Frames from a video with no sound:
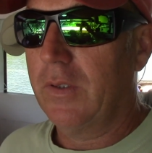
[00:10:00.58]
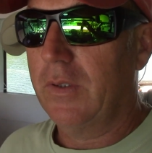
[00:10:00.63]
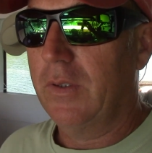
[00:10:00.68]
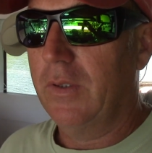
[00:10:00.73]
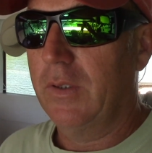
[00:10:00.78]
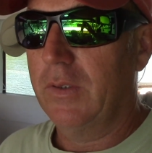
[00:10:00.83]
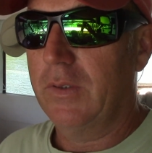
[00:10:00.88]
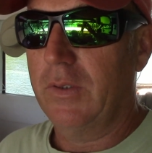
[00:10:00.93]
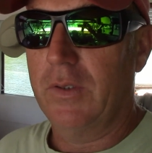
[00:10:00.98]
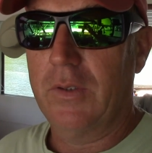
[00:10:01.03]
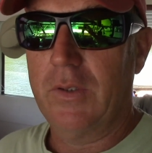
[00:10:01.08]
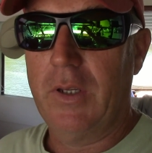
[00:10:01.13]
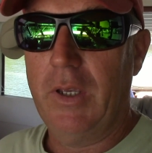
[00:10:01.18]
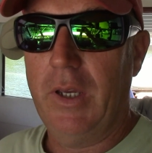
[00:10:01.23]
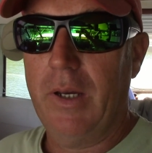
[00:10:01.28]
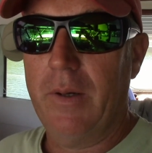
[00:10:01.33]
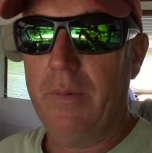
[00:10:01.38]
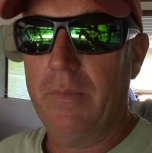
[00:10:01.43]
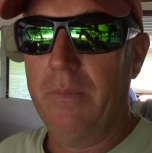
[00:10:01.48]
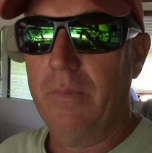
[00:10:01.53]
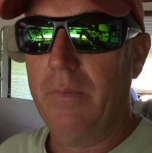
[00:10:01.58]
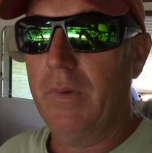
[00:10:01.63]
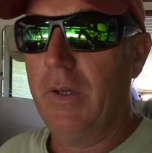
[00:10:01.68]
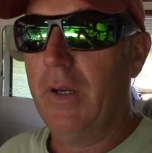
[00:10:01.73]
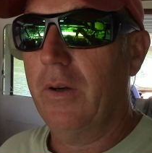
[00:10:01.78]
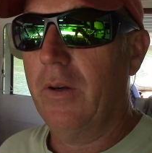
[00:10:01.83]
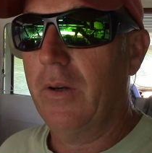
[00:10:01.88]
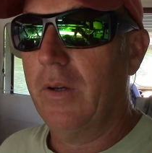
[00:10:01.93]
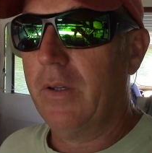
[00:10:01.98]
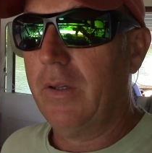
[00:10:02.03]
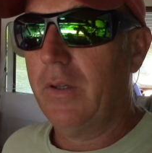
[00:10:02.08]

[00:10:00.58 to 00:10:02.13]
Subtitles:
This is Captain Eric,